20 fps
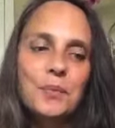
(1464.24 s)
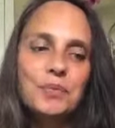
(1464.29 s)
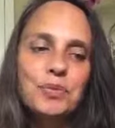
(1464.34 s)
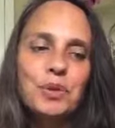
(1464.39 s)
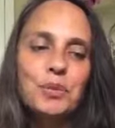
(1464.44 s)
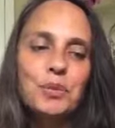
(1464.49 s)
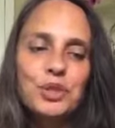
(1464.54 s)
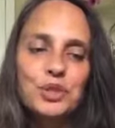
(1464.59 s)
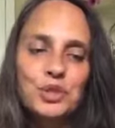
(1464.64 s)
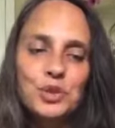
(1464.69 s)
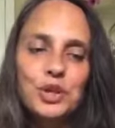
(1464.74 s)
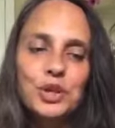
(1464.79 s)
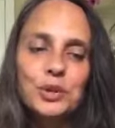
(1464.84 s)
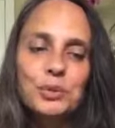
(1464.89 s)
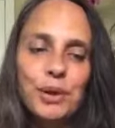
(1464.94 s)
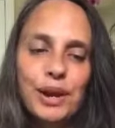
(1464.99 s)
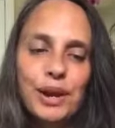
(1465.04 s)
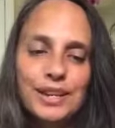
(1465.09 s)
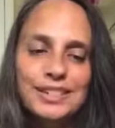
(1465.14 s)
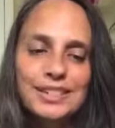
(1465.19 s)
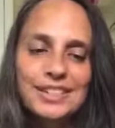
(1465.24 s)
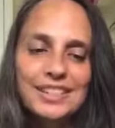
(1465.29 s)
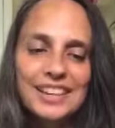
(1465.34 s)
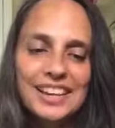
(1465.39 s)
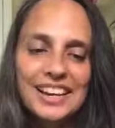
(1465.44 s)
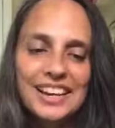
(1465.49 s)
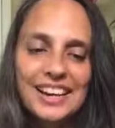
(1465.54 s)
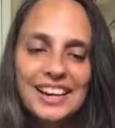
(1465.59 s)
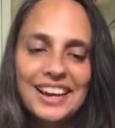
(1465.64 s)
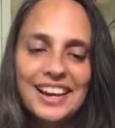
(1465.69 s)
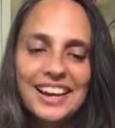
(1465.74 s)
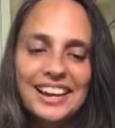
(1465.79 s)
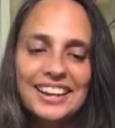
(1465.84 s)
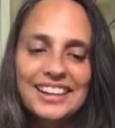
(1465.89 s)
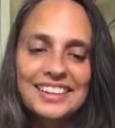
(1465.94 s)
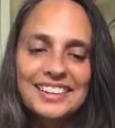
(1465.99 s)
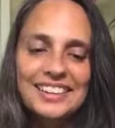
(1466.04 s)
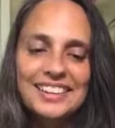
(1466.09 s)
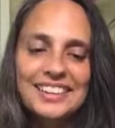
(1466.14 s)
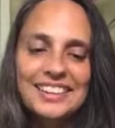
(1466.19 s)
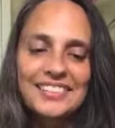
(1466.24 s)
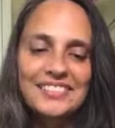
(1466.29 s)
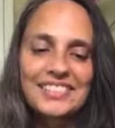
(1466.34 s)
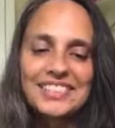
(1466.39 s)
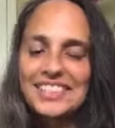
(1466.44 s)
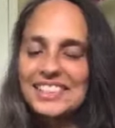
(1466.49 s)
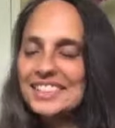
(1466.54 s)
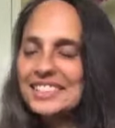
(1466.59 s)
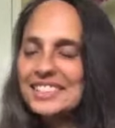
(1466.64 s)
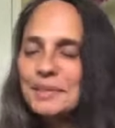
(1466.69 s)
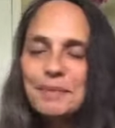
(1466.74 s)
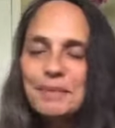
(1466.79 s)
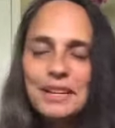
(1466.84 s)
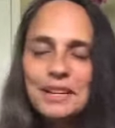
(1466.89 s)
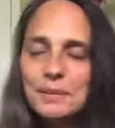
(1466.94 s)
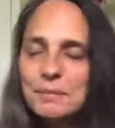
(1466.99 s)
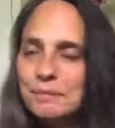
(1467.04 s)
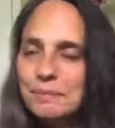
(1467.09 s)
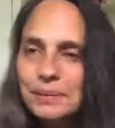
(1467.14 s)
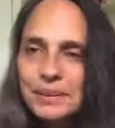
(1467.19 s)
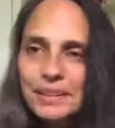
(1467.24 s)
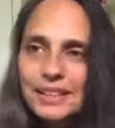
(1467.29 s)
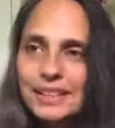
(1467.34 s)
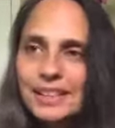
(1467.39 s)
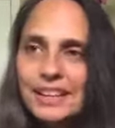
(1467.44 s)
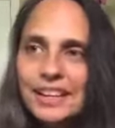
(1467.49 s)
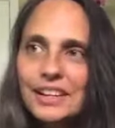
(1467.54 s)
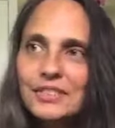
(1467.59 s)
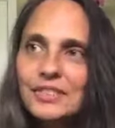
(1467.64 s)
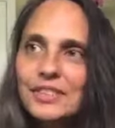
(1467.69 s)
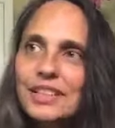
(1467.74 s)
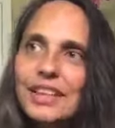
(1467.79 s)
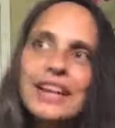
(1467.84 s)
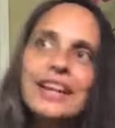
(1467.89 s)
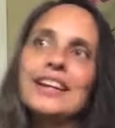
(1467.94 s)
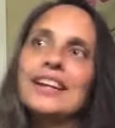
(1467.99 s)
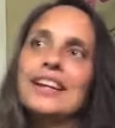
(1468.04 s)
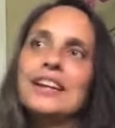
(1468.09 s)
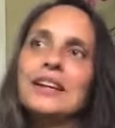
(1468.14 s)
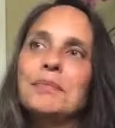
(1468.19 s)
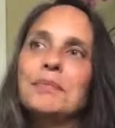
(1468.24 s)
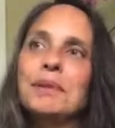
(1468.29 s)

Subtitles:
with George Pransky, and it was like something completely unrelated,